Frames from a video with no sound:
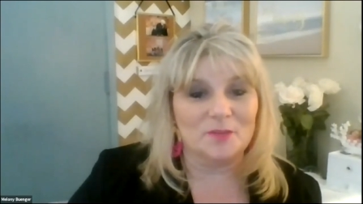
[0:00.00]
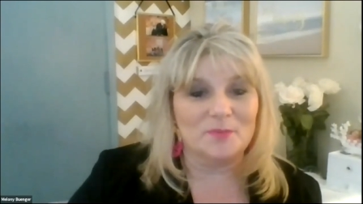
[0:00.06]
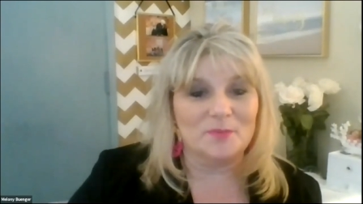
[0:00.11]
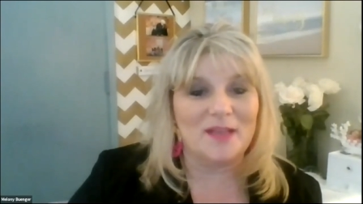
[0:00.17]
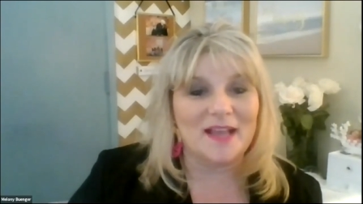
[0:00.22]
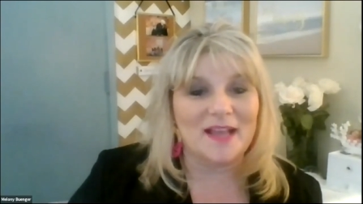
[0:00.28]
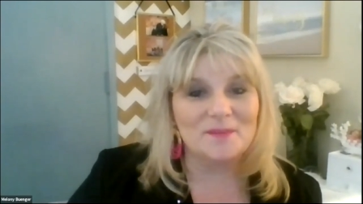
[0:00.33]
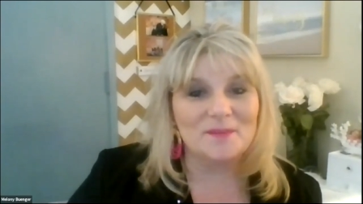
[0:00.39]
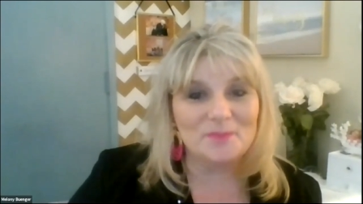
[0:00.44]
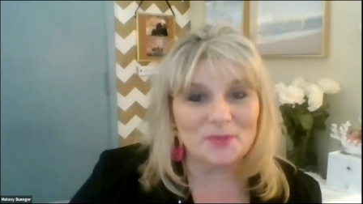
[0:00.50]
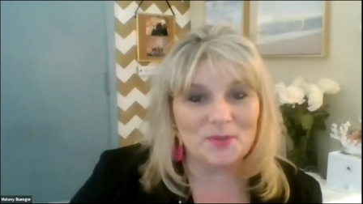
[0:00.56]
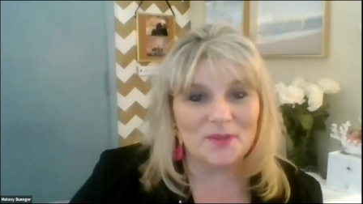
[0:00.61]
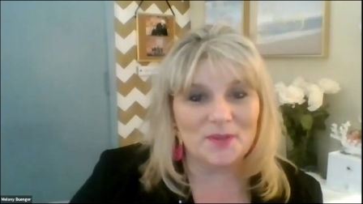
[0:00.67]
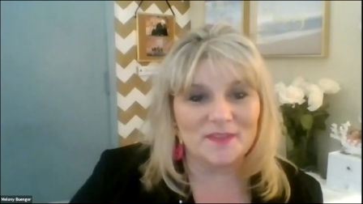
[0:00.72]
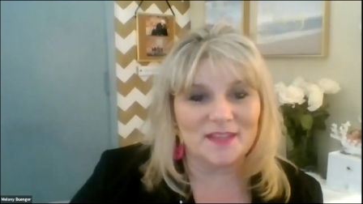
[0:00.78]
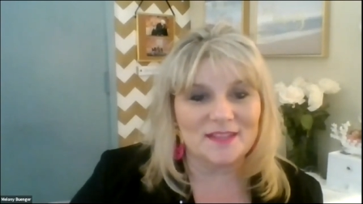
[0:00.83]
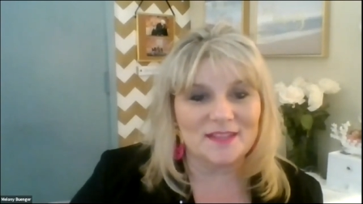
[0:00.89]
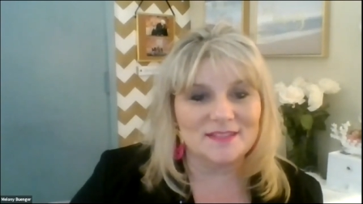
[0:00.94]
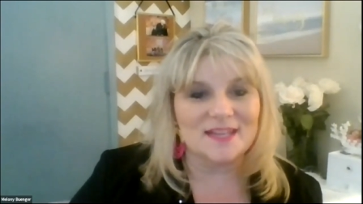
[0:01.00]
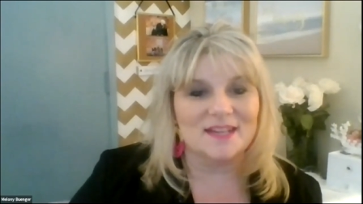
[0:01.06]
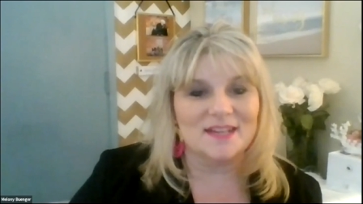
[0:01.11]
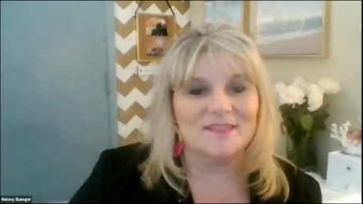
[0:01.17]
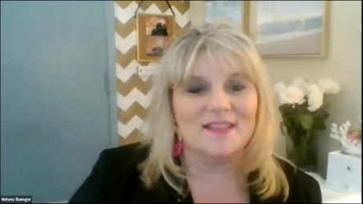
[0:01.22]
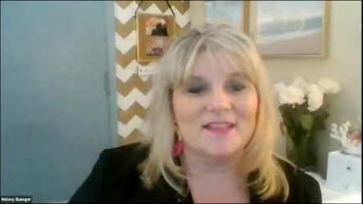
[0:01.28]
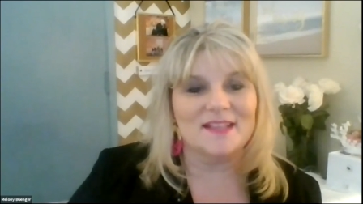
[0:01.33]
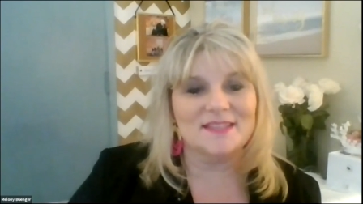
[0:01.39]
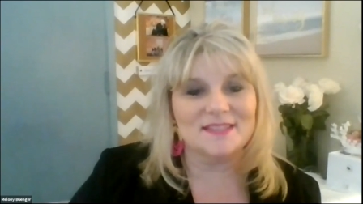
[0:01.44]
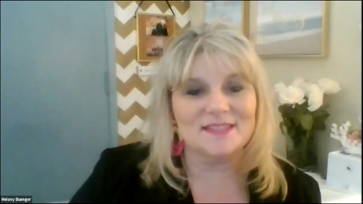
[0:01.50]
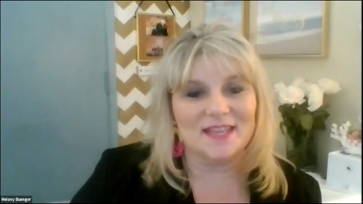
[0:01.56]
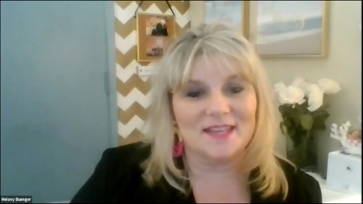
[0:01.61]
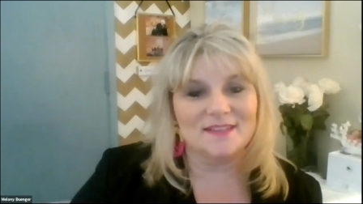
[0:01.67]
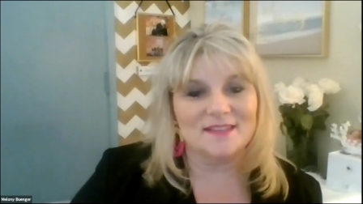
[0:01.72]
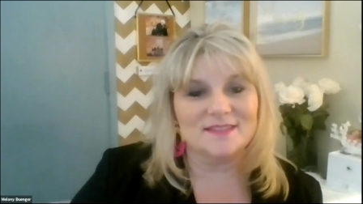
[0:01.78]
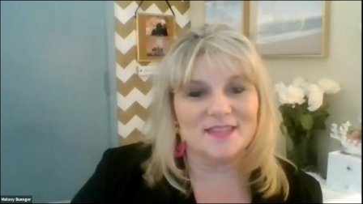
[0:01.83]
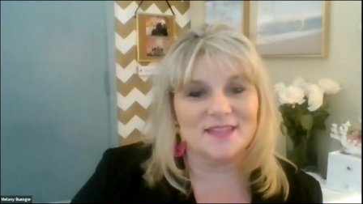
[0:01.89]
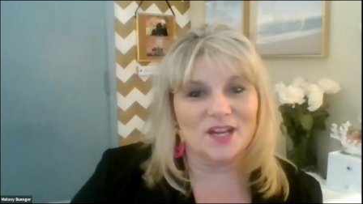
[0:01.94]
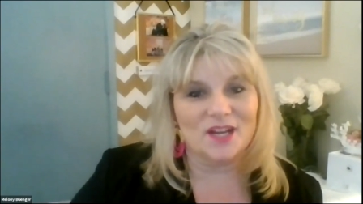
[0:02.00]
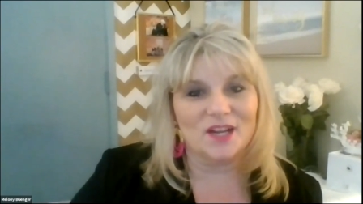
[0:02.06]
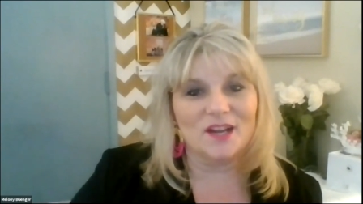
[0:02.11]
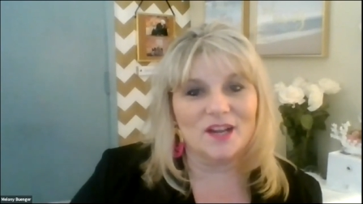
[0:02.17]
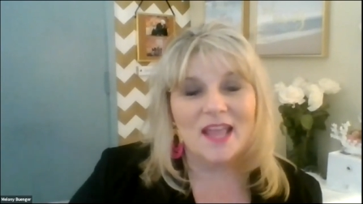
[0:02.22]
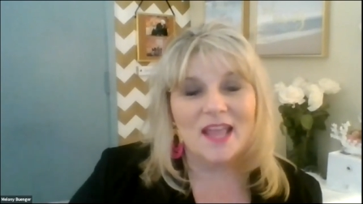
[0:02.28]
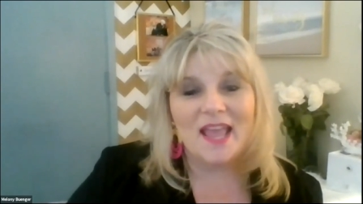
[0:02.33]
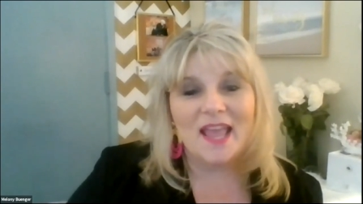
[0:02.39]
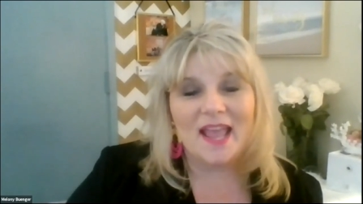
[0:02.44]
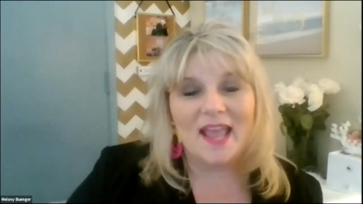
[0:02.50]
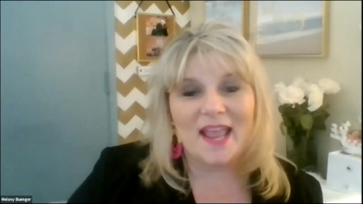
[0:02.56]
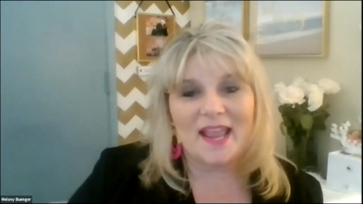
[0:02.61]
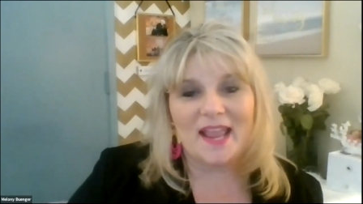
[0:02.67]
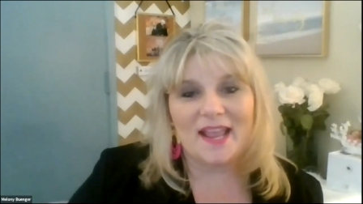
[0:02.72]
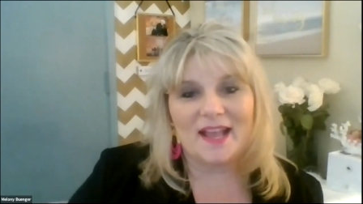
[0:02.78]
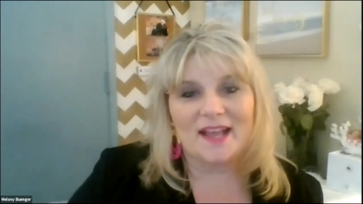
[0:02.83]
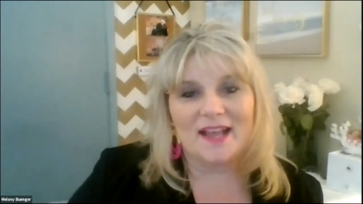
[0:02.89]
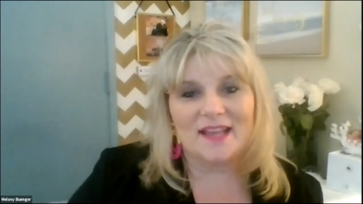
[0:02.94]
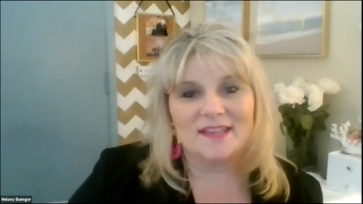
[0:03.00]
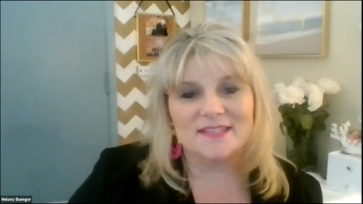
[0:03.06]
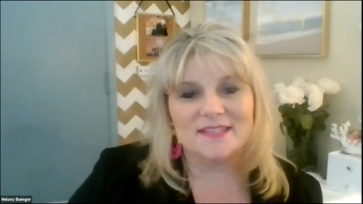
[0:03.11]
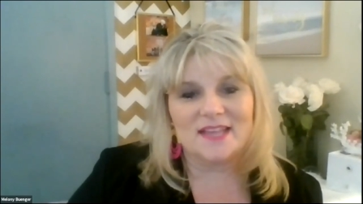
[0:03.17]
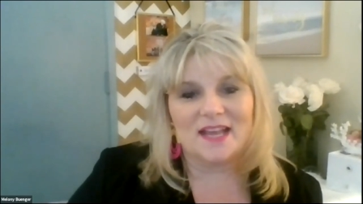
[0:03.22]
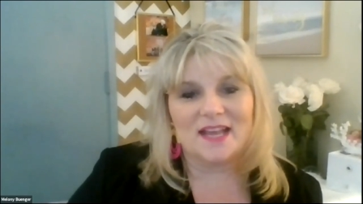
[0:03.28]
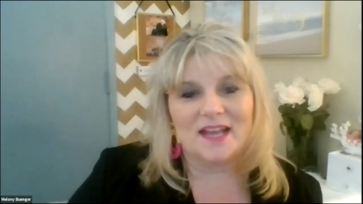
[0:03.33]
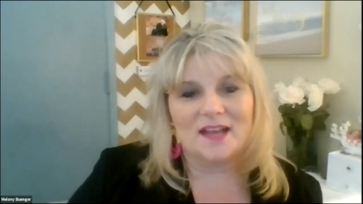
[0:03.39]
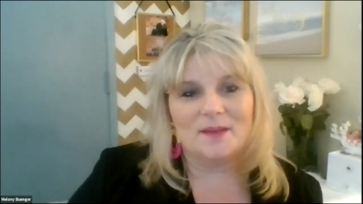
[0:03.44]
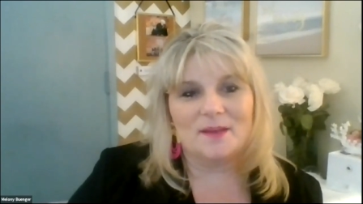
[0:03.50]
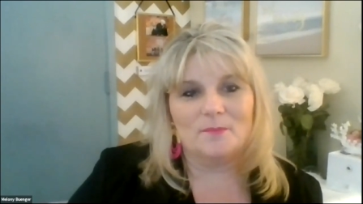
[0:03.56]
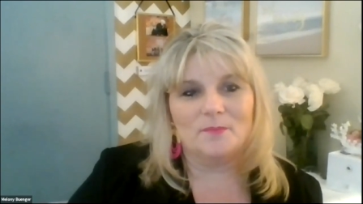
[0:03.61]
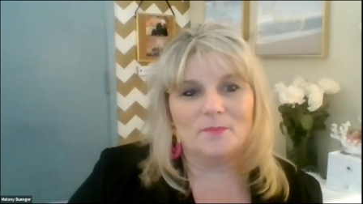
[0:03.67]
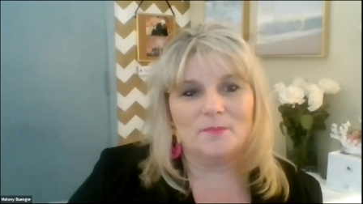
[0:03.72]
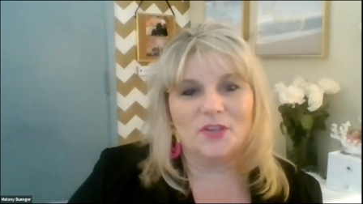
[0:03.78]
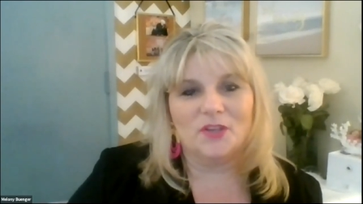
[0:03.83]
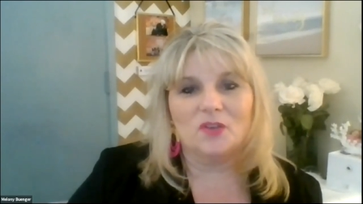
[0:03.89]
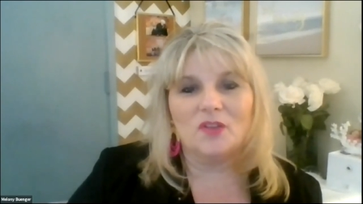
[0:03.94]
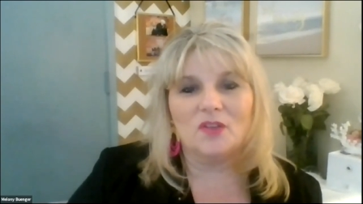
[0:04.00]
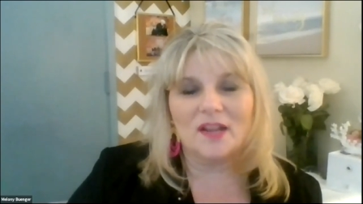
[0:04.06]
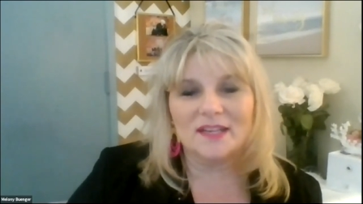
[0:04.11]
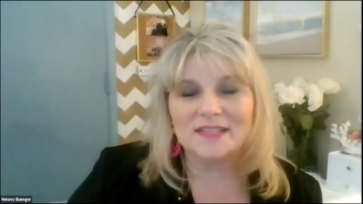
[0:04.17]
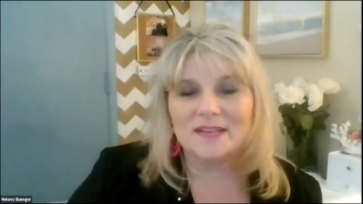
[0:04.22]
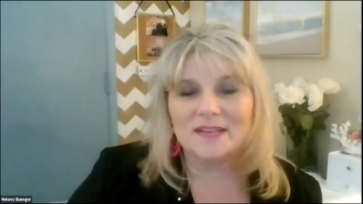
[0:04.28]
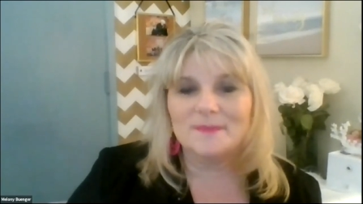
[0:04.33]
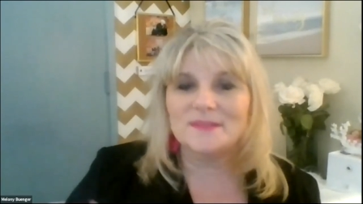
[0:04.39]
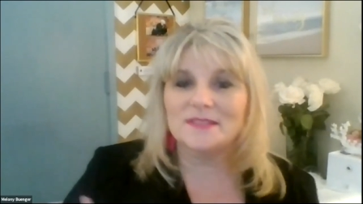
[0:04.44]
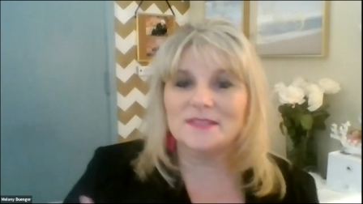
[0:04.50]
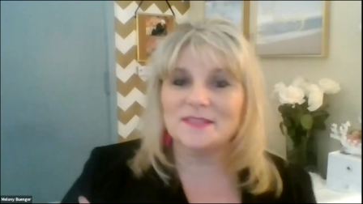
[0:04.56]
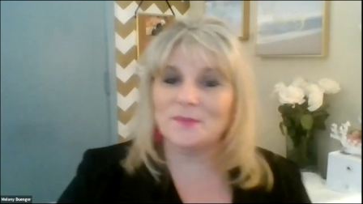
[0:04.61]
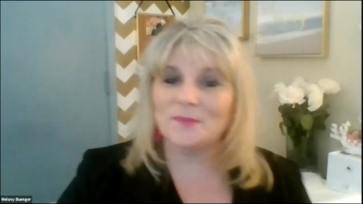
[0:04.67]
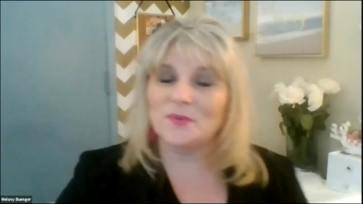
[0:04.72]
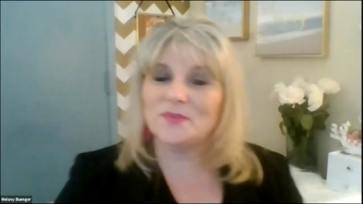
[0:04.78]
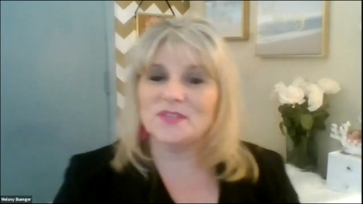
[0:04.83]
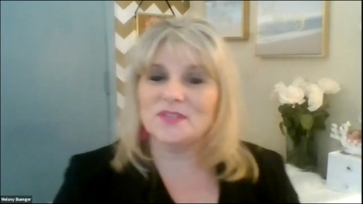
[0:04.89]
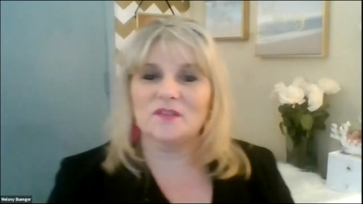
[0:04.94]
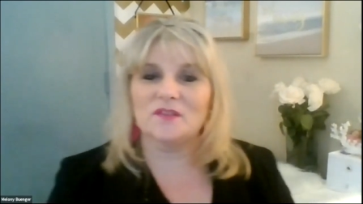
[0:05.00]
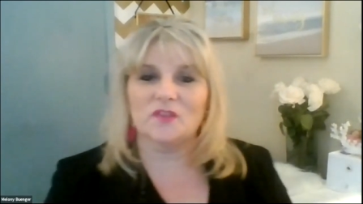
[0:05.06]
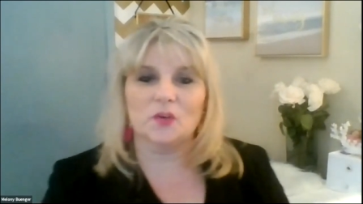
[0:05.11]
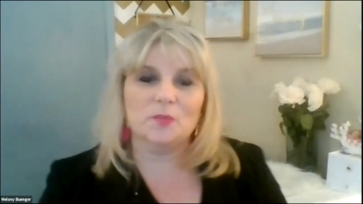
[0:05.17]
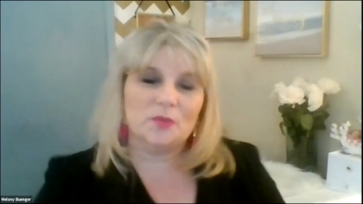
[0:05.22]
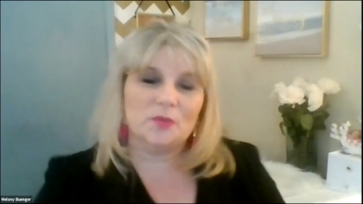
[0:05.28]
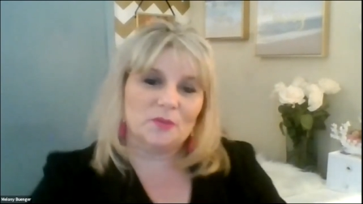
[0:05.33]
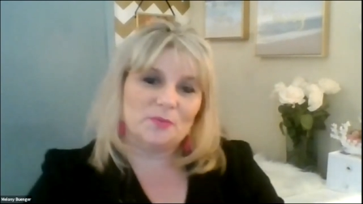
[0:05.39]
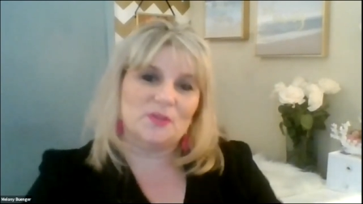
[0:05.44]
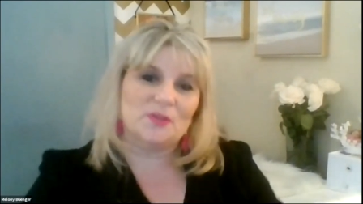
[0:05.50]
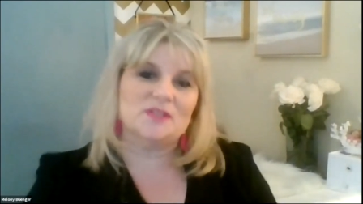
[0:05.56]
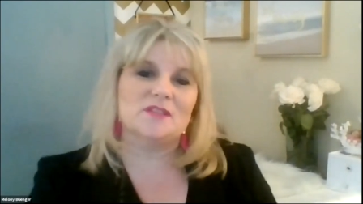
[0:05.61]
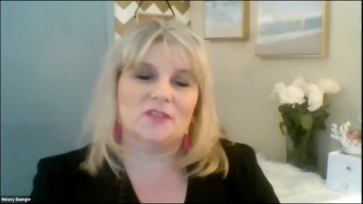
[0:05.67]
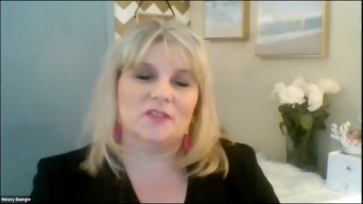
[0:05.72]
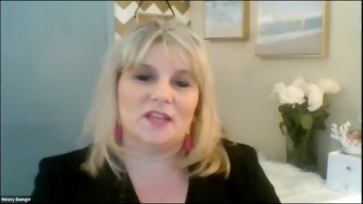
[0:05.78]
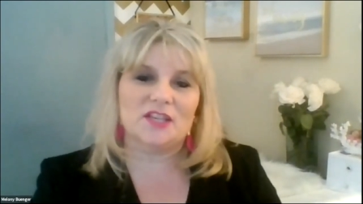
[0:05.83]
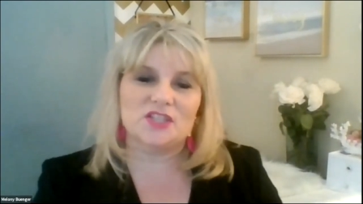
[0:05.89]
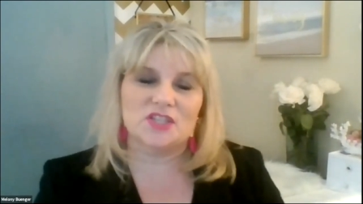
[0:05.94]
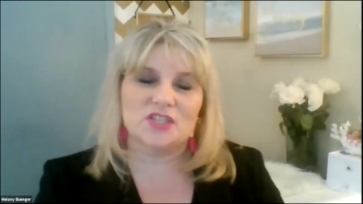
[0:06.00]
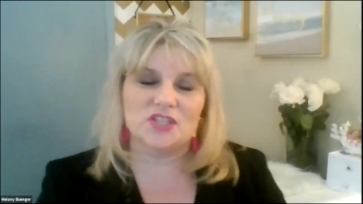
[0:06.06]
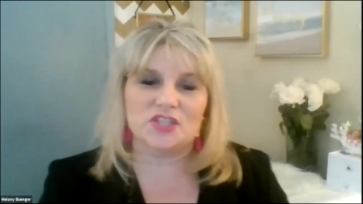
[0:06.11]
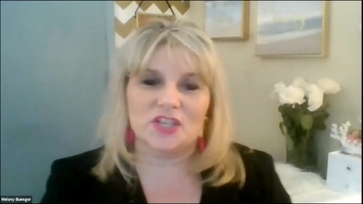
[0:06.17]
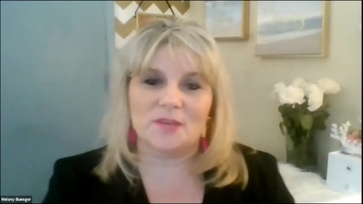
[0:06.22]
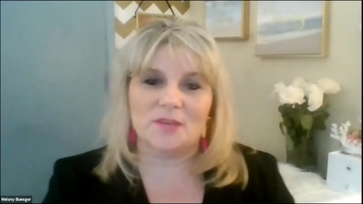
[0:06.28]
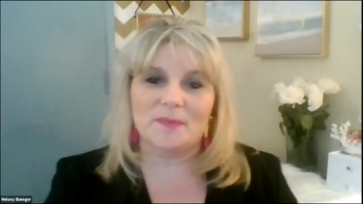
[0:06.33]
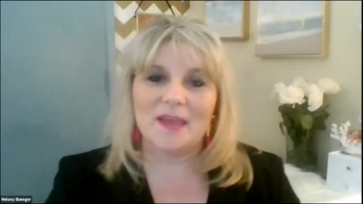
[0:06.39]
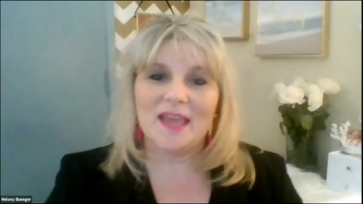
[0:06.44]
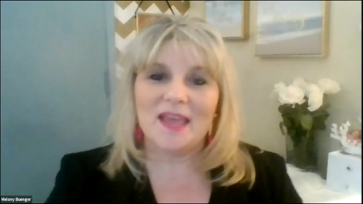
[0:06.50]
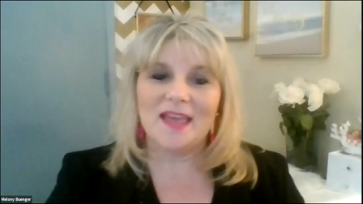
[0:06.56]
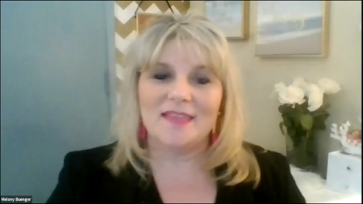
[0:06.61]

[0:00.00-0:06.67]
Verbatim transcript: They're black and blue on the inside, and that stays there and um, you know a lot of times someone who's in a verbal abusive relationship